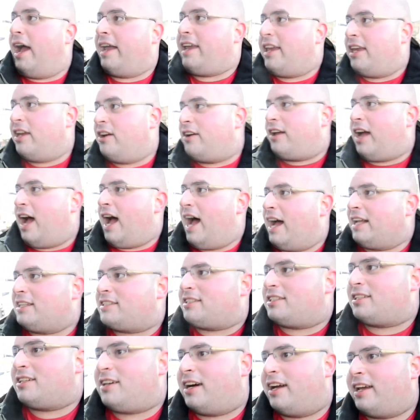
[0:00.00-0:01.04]
like you
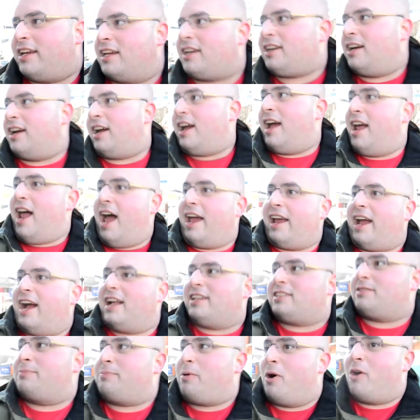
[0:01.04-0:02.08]
got like, and I
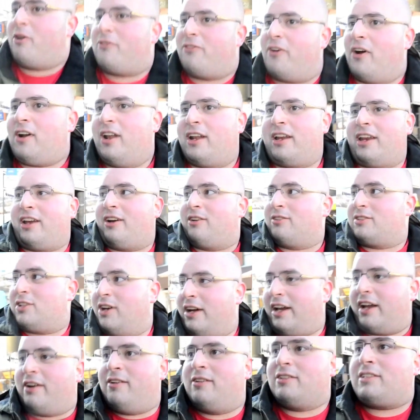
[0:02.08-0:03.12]
got to poke fun at you. So
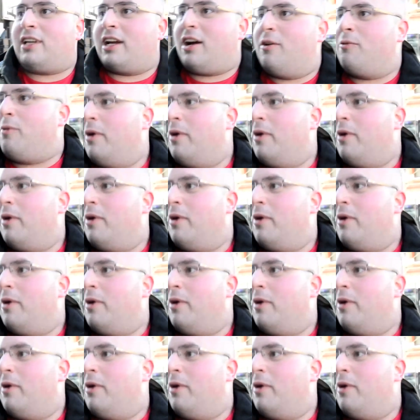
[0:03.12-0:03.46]
like, it was